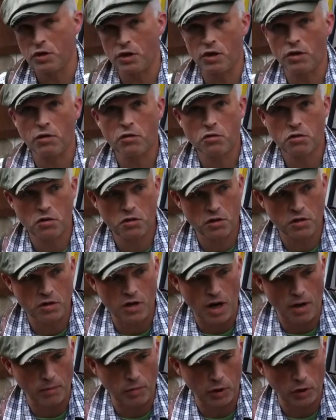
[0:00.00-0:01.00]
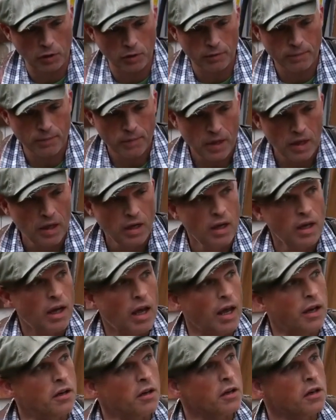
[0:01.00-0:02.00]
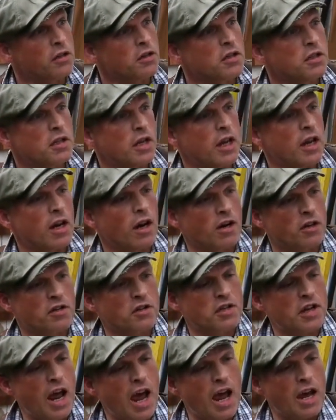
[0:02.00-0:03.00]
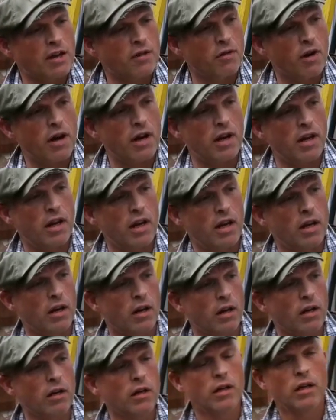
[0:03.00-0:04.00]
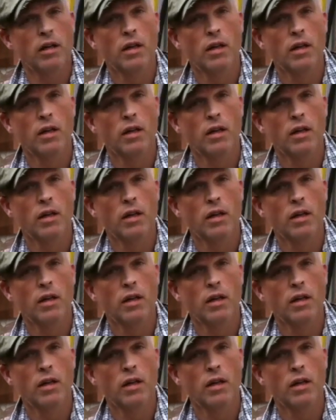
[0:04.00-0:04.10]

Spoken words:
here. This is a doubler. And you can see our stack right here